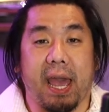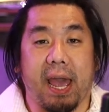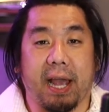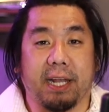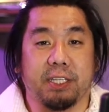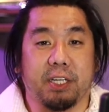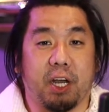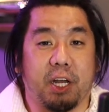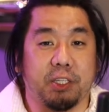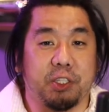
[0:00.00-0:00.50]

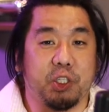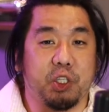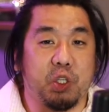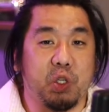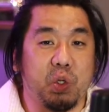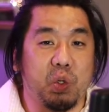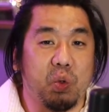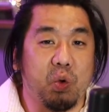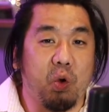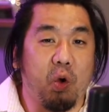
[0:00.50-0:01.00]
act on
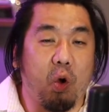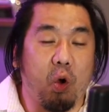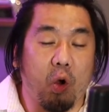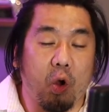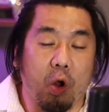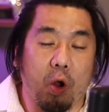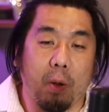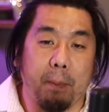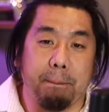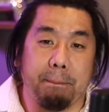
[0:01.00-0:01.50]
2
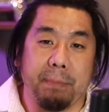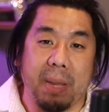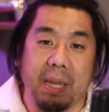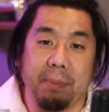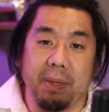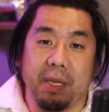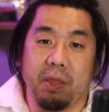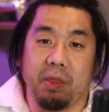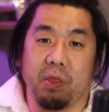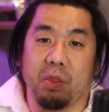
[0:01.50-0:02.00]
or
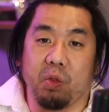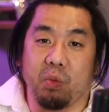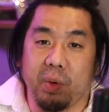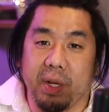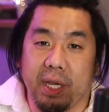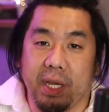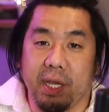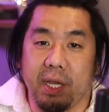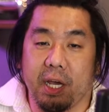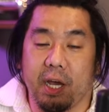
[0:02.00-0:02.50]
maybe
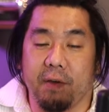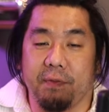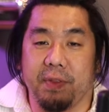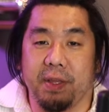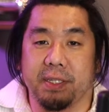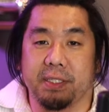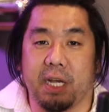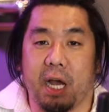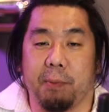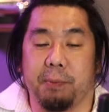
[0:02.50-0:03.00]
3 of
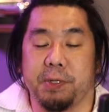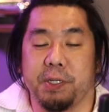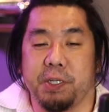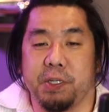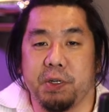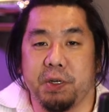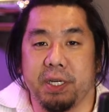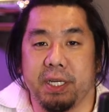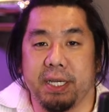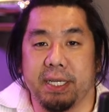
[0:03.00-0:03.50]
these
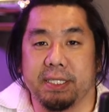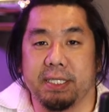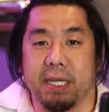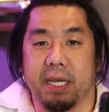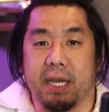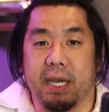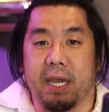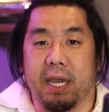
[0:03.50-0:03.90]
opportunities